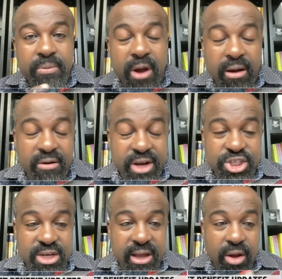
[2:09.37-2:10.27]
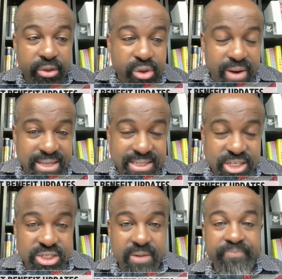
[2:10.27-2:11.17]
congressional
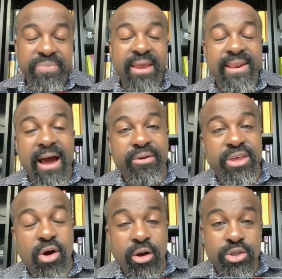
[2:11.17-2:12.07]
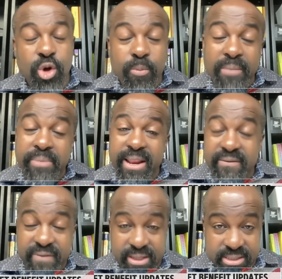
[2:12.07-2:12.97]
authorization. Now, the October
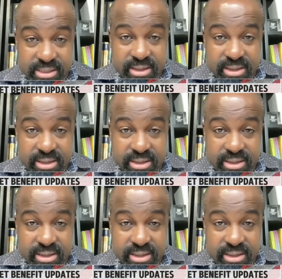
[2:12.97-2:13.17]
benefits